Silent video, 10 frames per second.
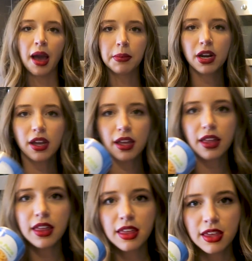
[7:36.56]
I'm
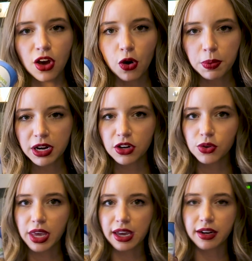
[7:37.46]
gonna open a
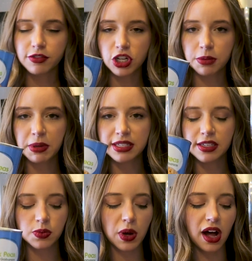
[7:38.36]
new can of chickpeas
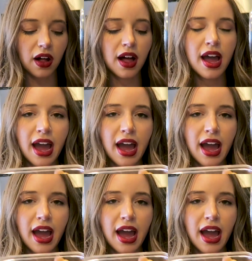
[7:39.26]
as well.